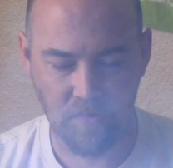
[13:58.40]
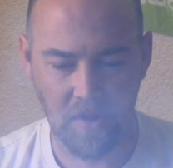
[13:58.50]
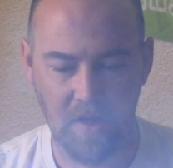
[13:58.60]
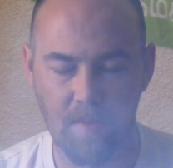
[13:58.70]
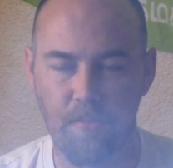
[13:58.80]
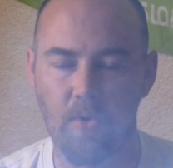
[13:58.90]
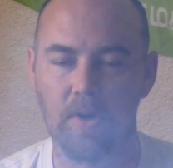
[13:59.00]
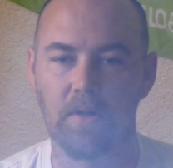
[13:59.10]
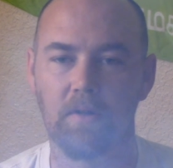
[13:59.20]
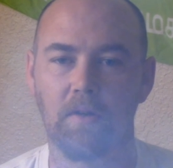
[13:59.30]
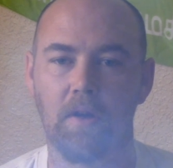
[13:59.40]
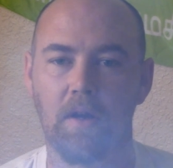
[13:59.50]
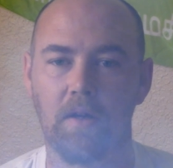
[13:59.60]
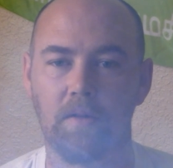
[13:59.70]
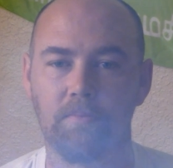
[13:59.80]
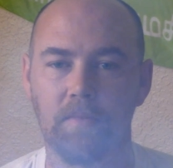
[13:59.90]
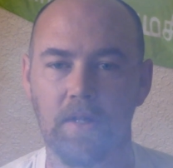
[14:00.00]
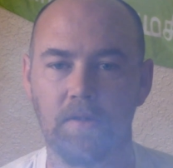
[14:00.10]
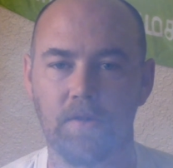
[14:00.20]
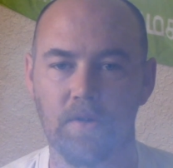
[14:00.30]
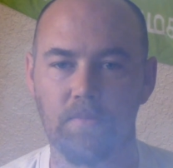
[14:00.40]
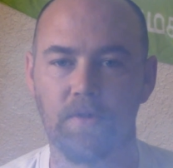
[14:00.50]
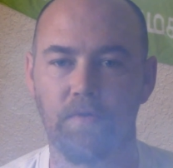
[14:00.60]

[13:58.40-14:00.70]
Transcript: really important in terms